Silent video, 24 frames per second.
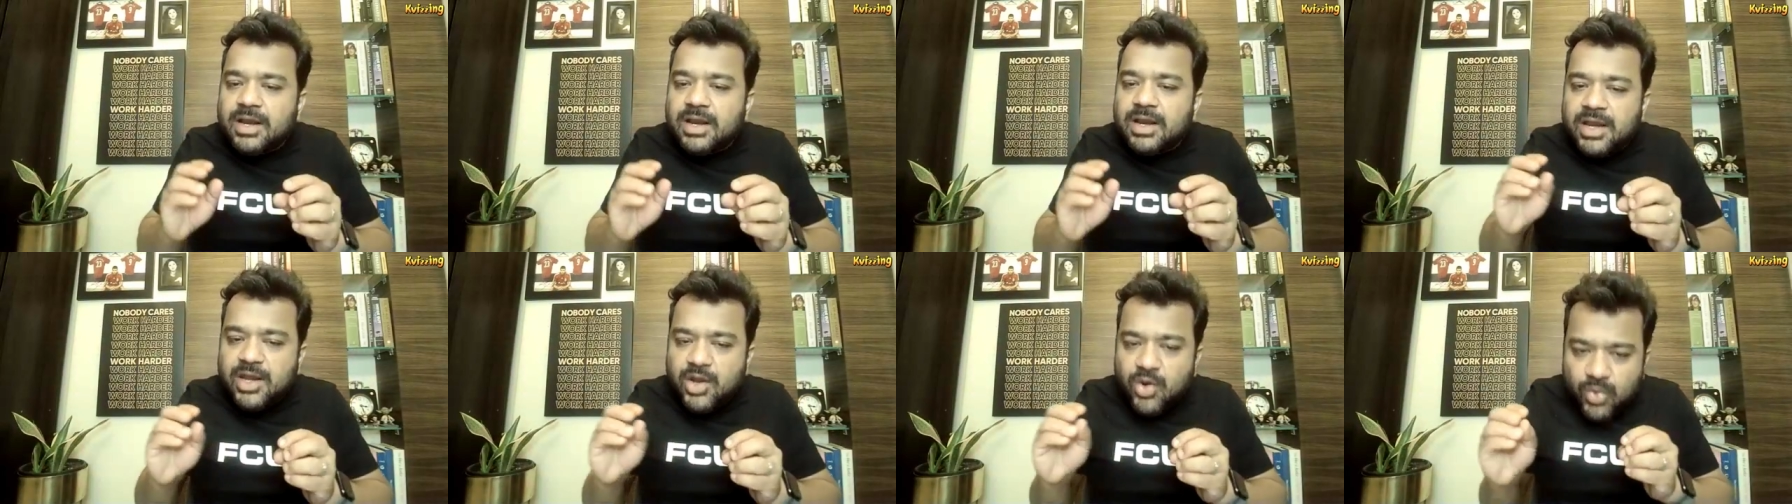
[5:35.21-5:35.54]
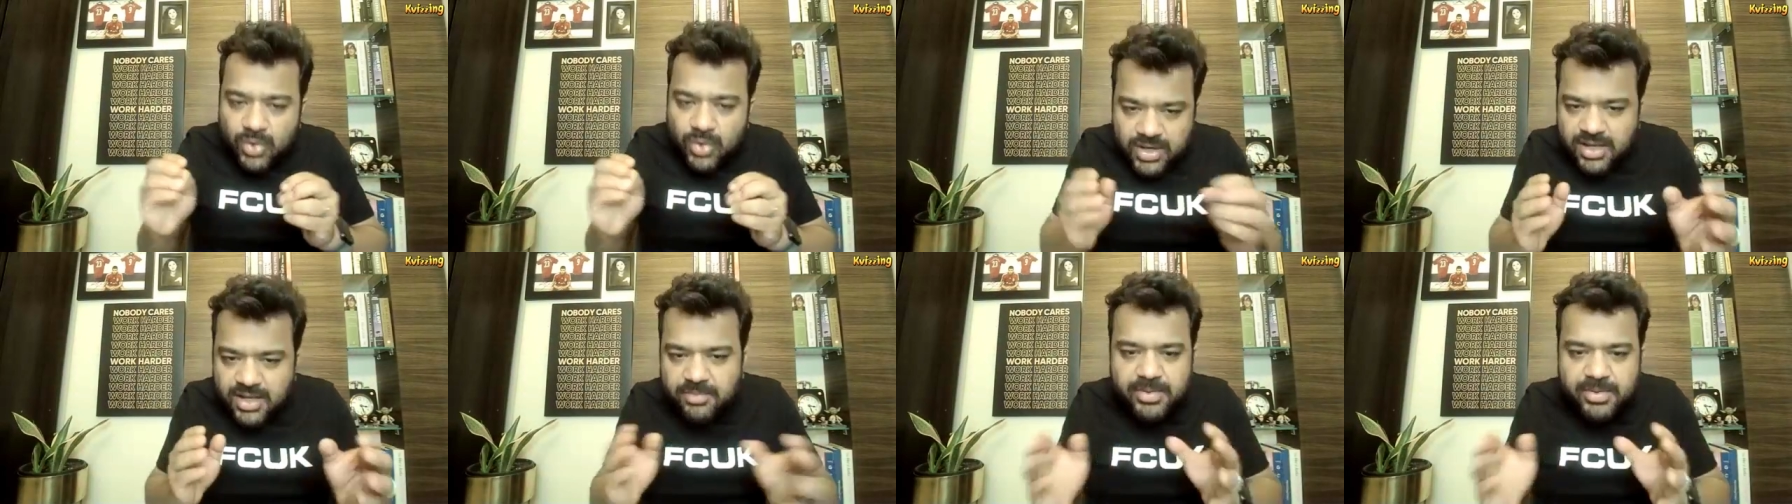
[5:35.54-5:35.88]

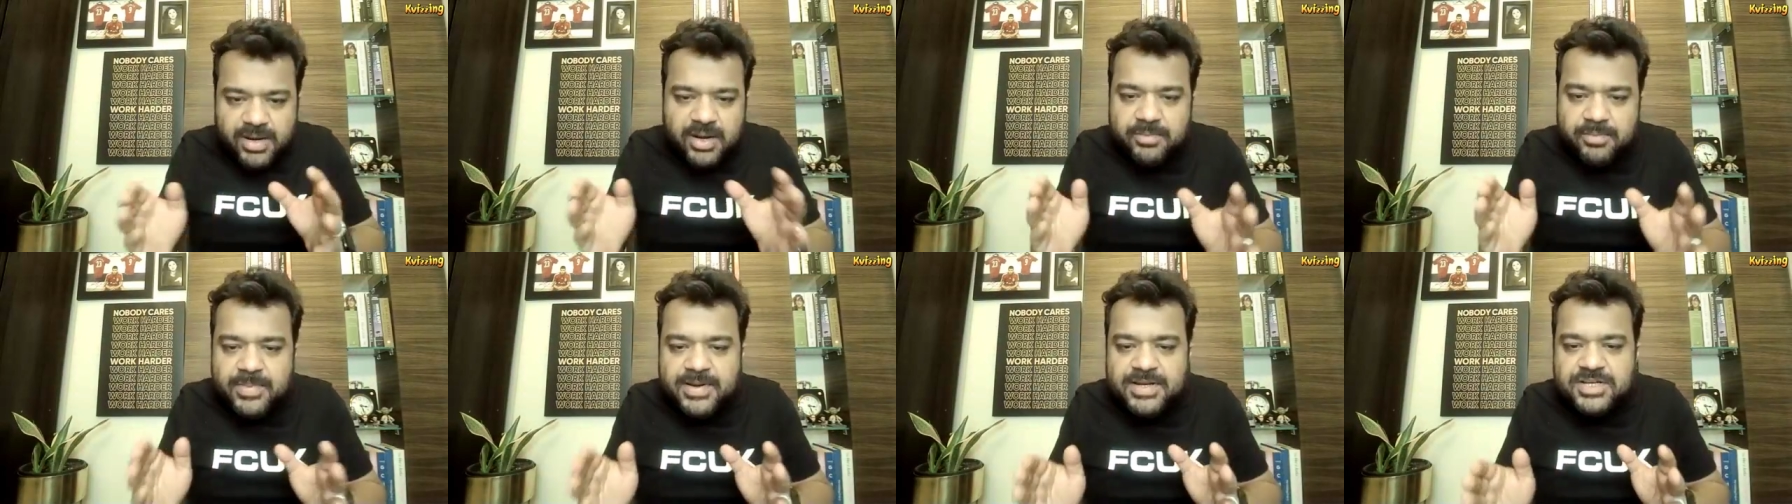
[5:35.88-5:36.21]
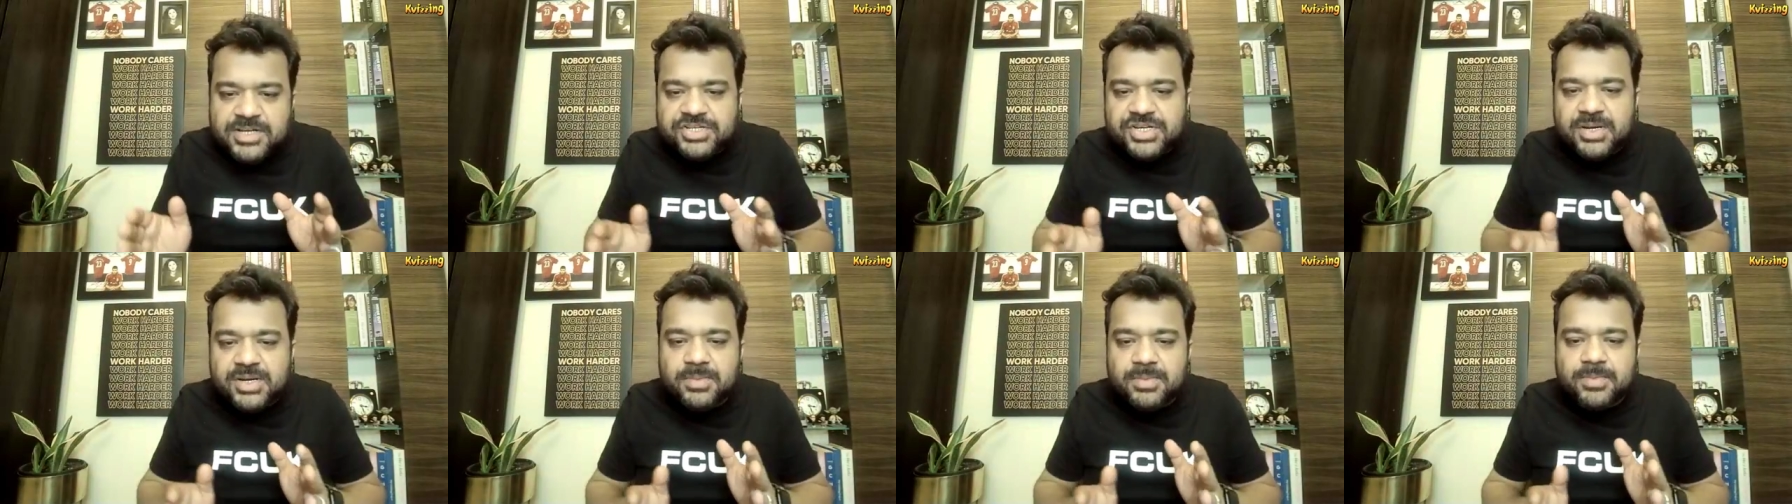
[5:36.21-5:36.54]
nuclear
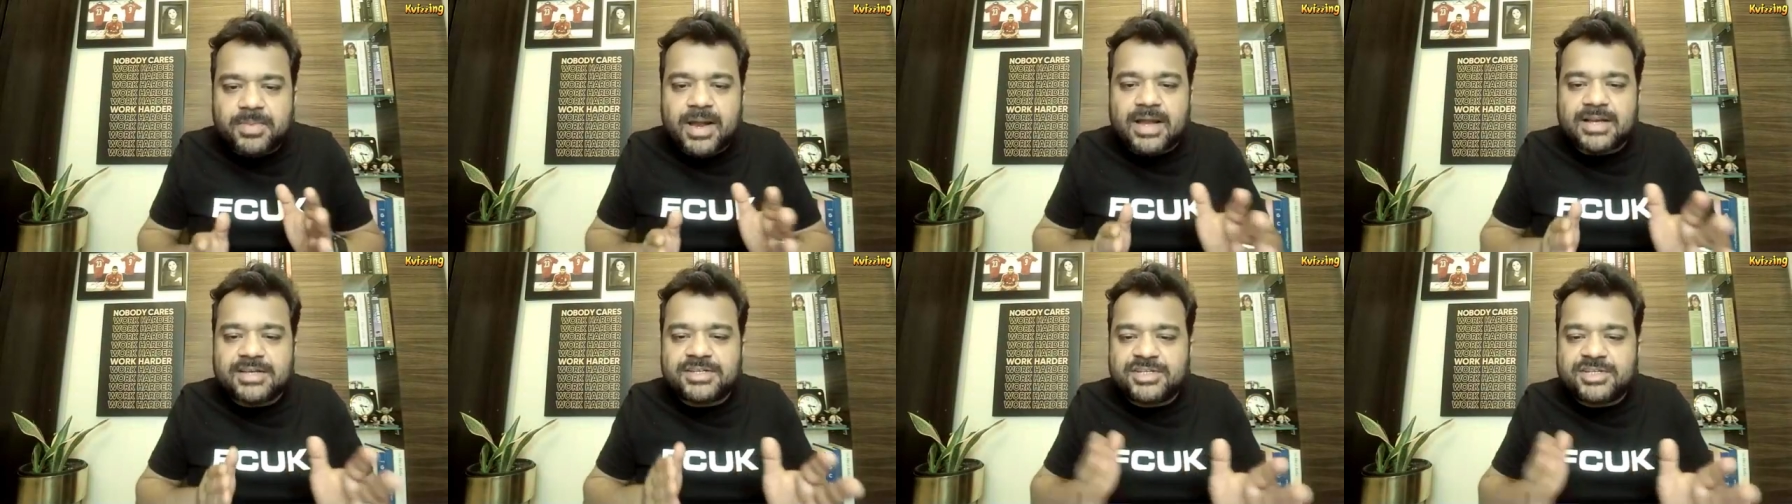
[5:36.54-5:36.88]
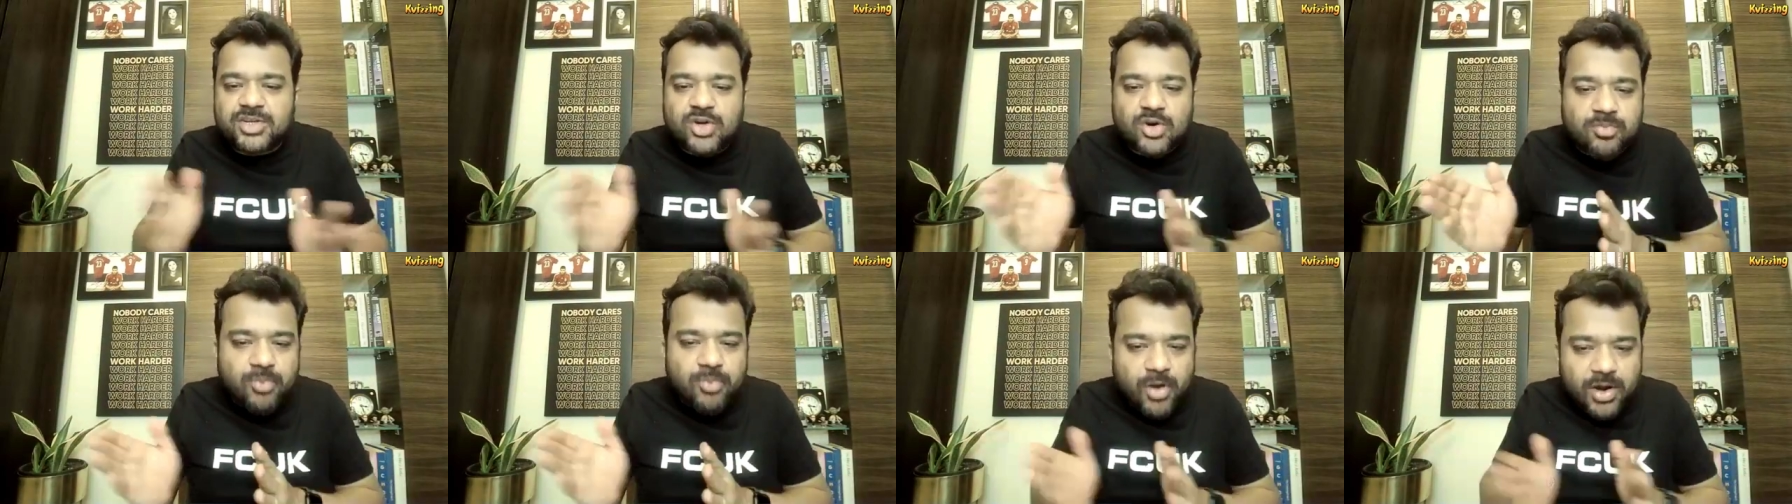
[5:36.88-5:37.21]
brinkmanship and
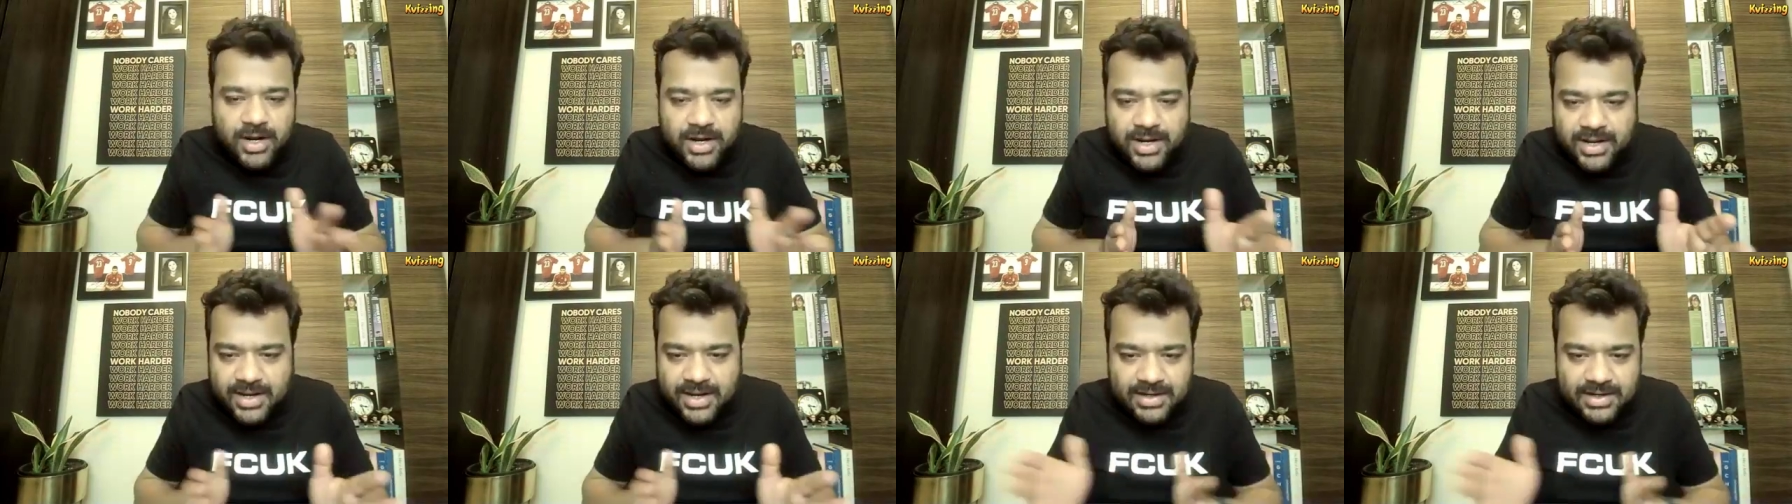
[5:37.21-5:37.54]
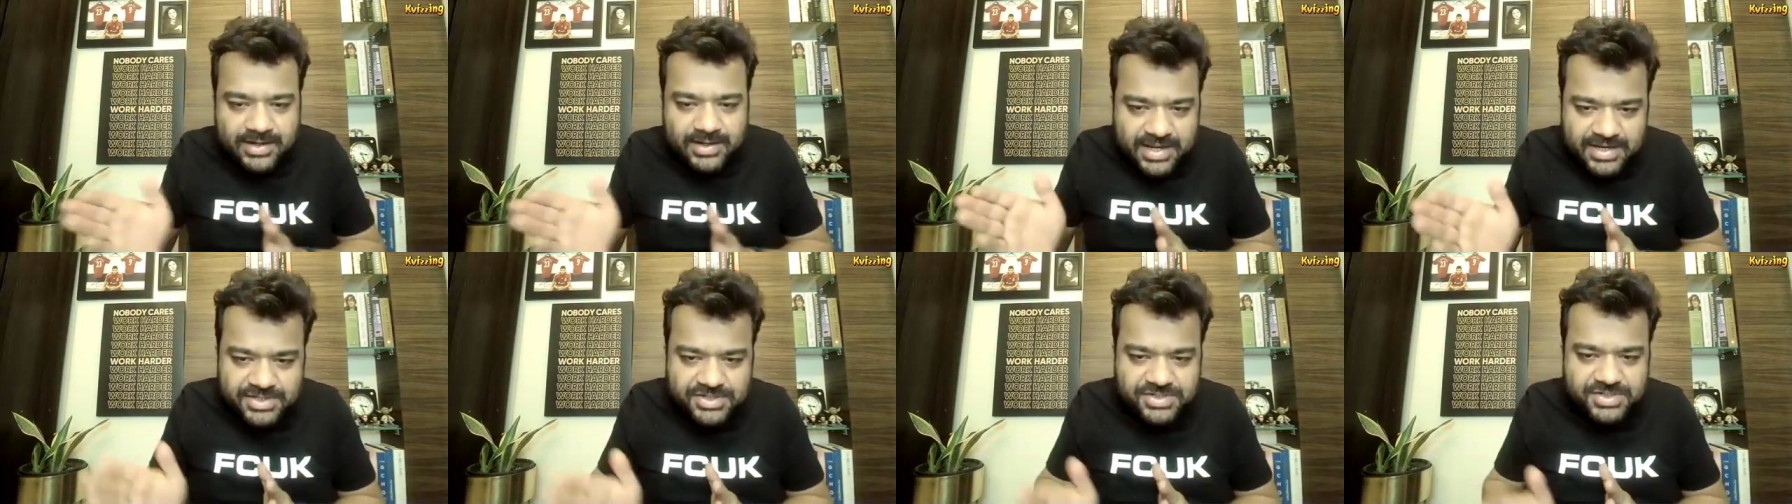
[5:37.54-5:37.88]

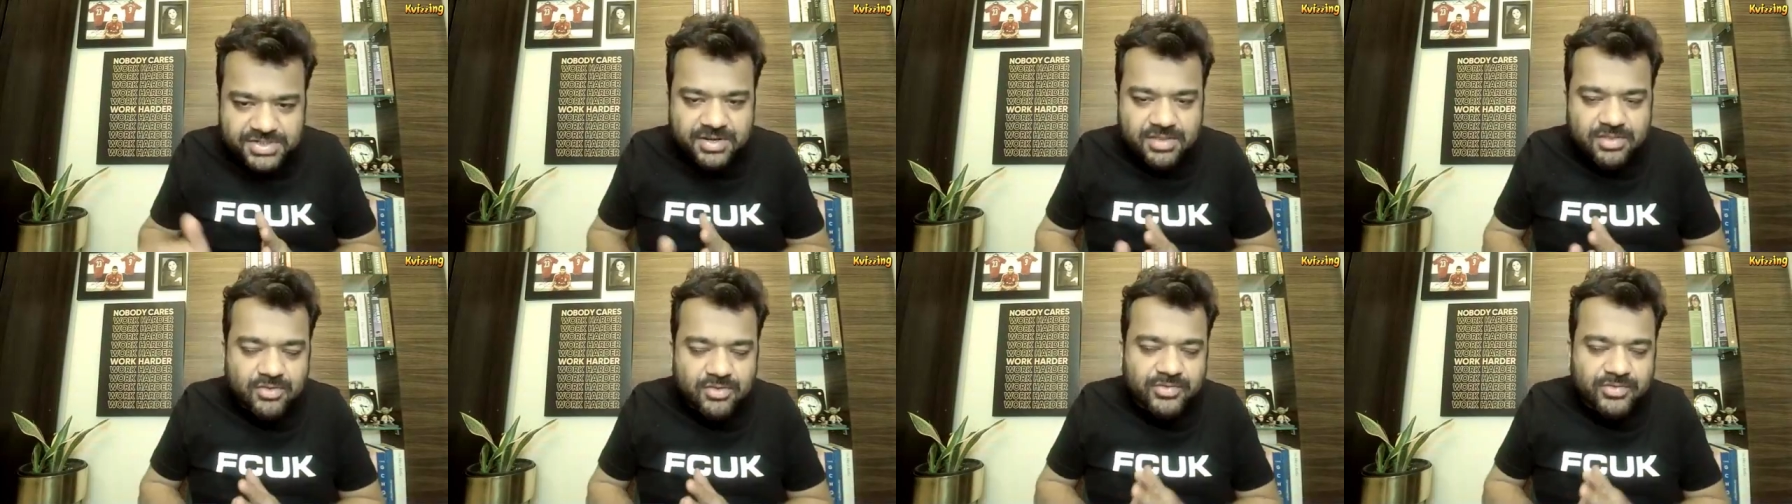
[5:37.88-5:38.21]
geopolitical tension.